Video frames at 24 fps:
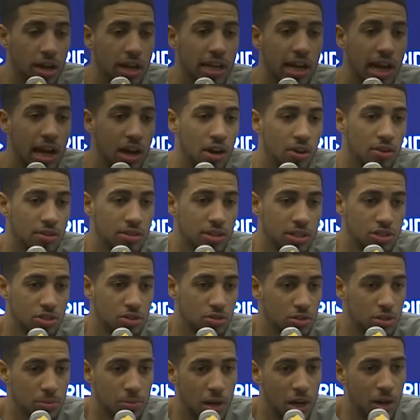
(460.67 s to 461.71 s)
right now. He's
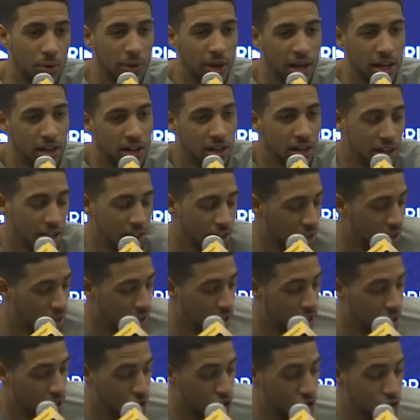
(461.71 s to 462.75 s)
shooting the ball well.
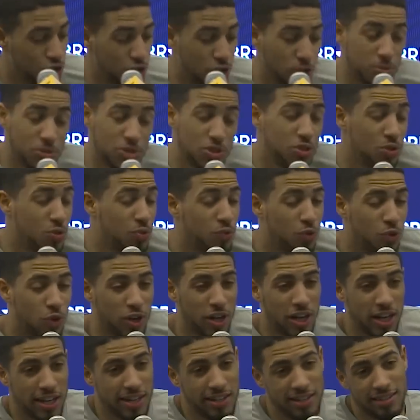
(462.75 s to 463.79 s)
You knew he was due
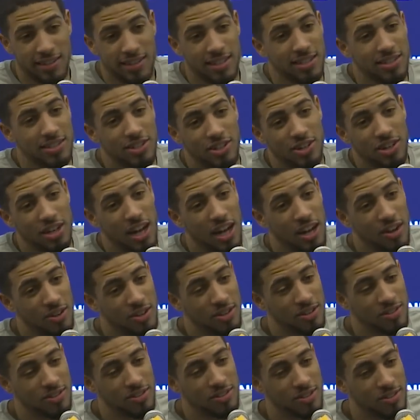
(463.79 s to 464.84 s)
for it, considering
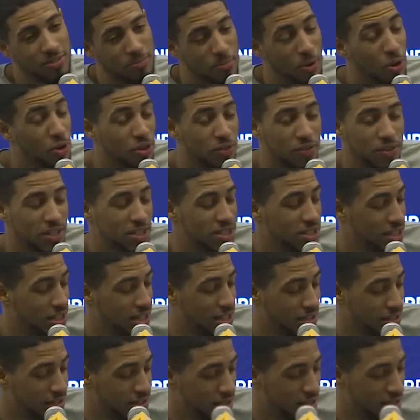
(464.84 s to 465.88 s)
how both of us
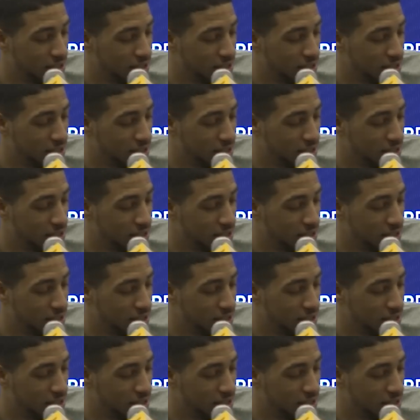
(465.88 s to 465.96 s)
and